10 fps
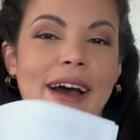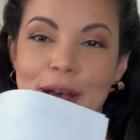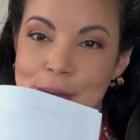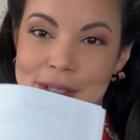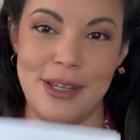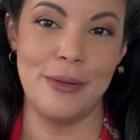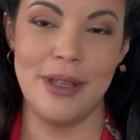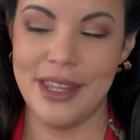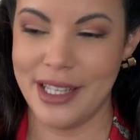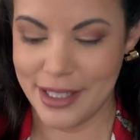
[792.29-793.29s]
I'm excited
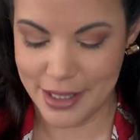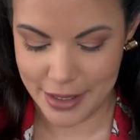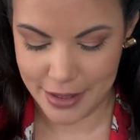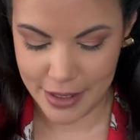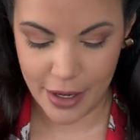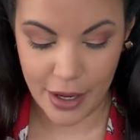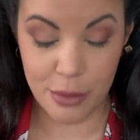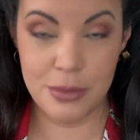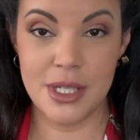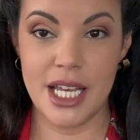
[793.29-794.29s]
about that.
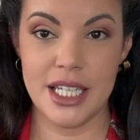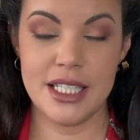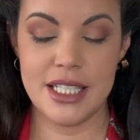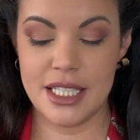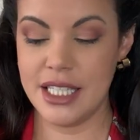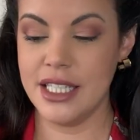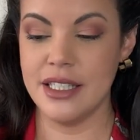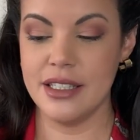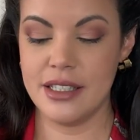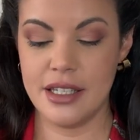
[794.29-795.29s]
Up next
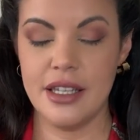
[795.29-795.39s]
is